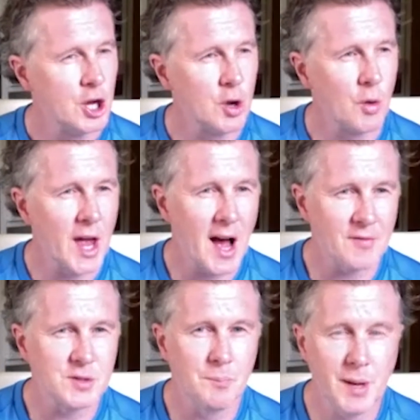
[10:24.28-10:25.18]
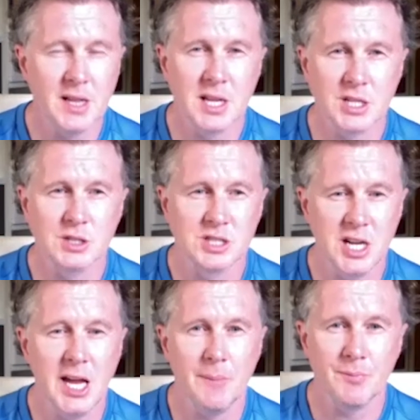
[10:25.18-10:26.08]
you know, they have to beat this
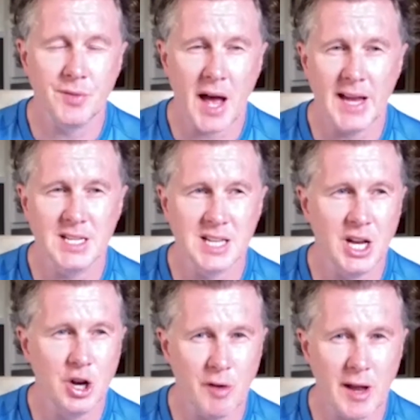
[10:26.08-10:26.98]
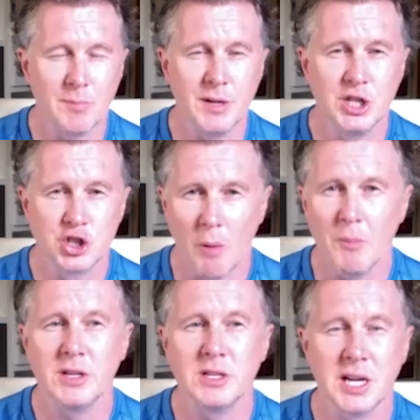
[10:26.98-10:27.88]
team that is incredibly
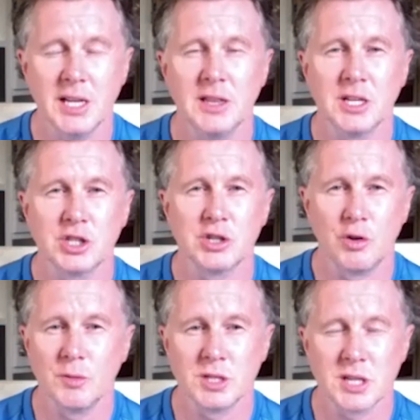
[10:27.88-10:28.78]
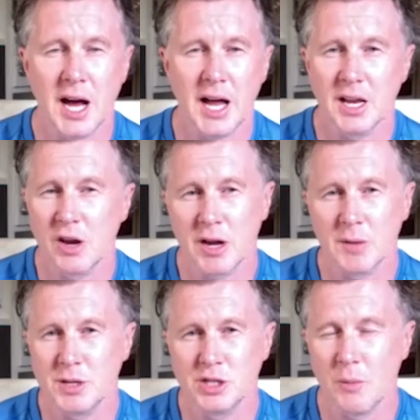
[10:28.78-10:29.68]
dominant in this tournament and
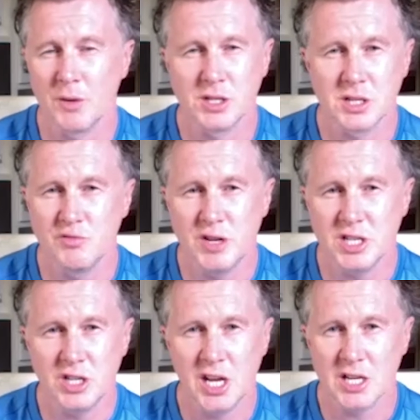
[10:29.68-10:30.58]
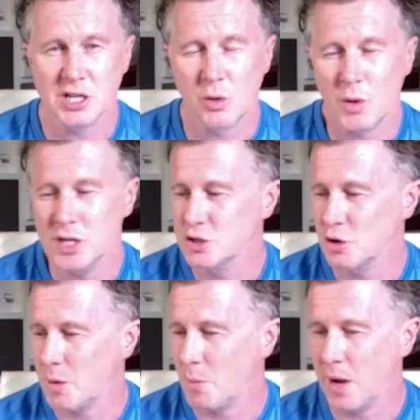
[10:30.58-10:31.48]
incredibly dominant in recent years. You know, when you're
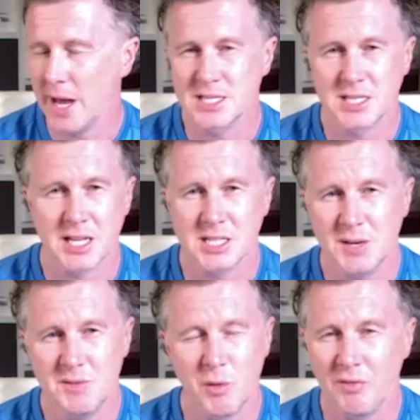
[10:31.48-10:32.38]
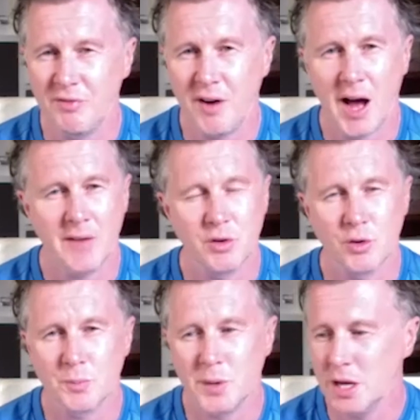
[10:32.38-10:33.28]
talking about players in that team, won 5
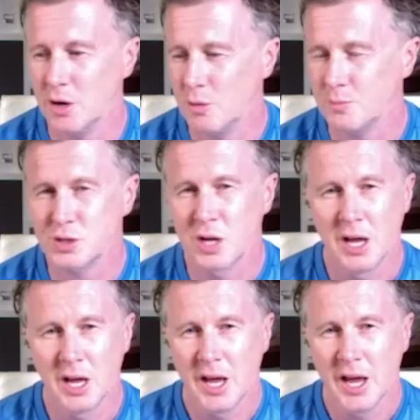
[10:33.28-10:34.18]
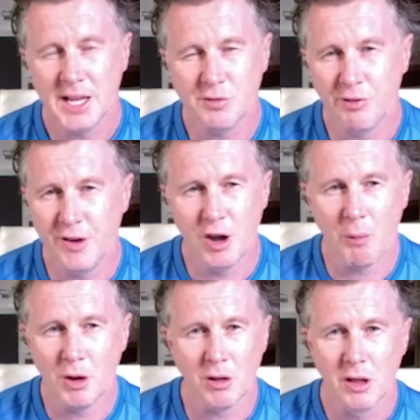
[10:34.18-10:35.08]
European Cups, it's
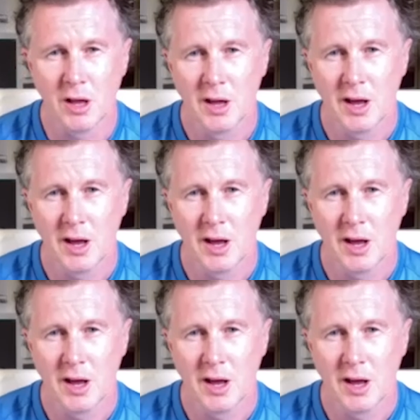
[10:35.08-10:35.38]
phenomenal.